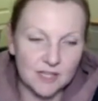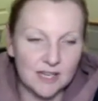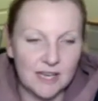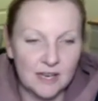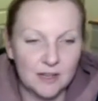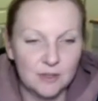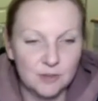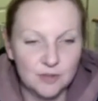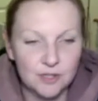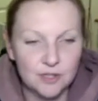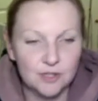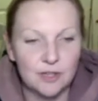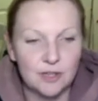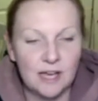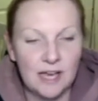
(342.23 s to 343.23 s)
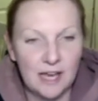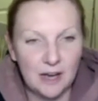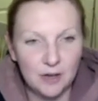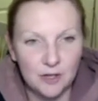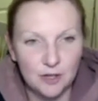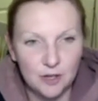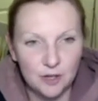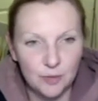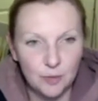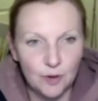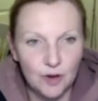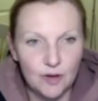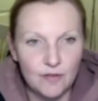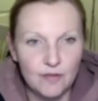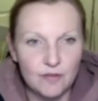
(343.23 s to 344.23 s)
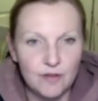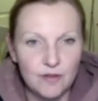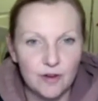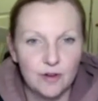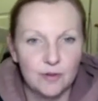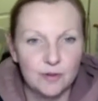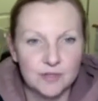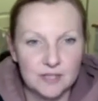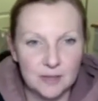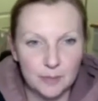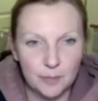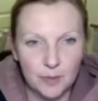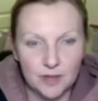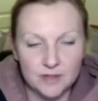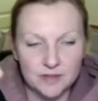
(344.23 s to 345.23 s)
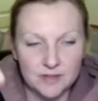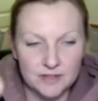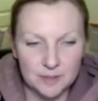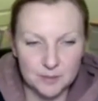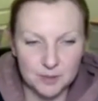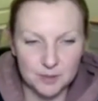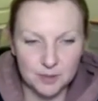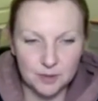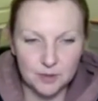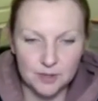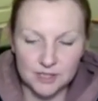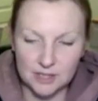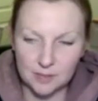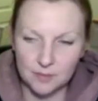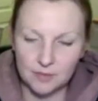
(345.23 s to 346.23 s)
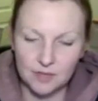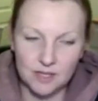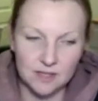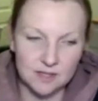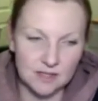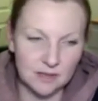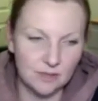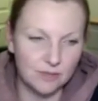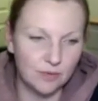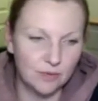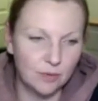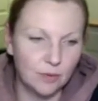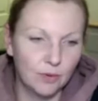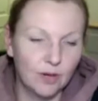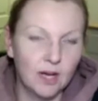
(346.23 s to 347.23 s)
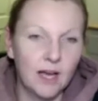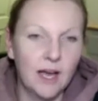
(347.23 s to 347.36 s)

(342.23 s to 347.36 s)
how you want to do it, how you're going to work through step 1, step 2, step 3, step 4,